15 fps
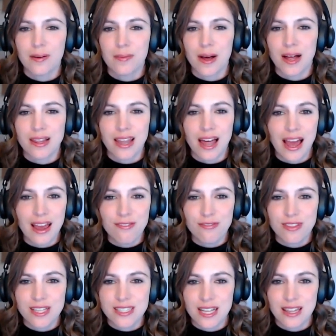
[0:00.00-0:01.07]
a life
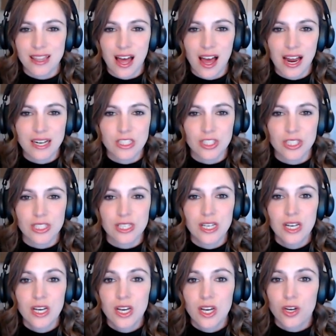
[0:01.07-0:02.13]
that's aligned to
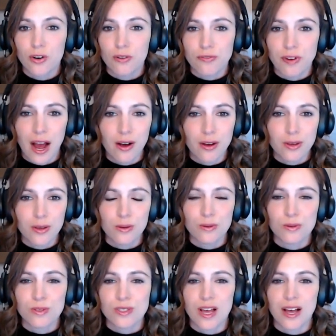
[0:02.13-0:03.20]
your values,